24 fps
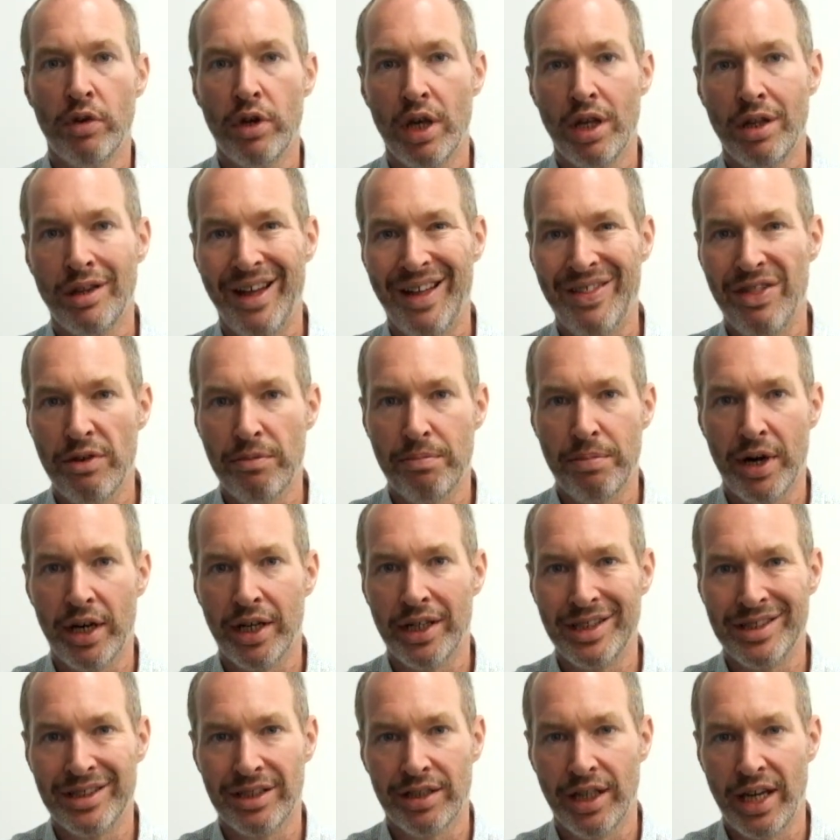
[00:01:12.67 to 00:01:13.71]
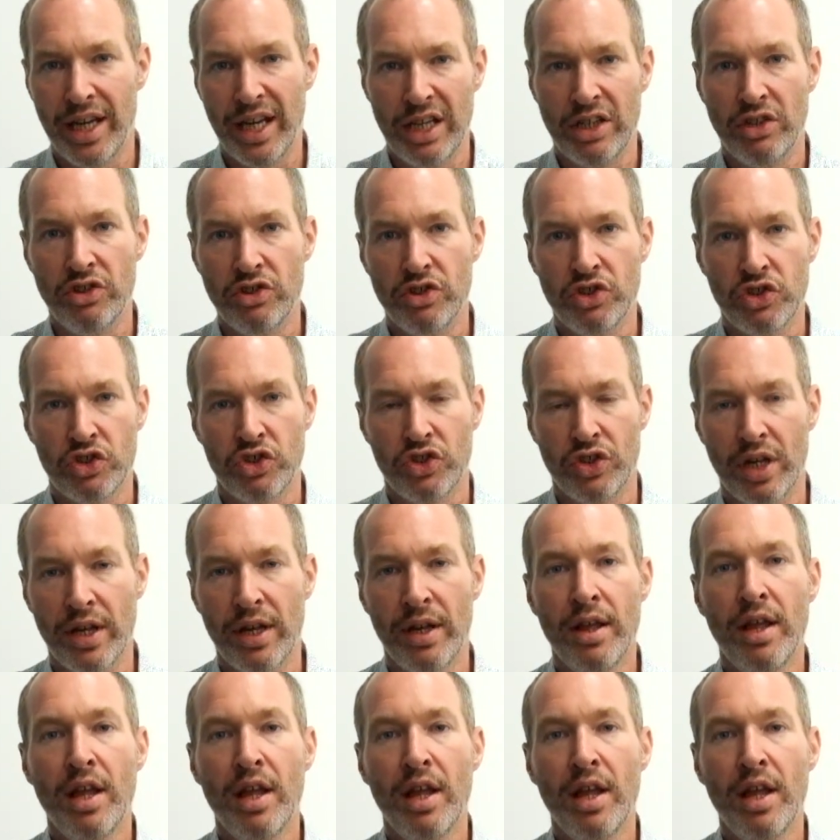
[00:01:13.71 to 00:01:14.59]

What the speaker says: in the buy-to-let industry.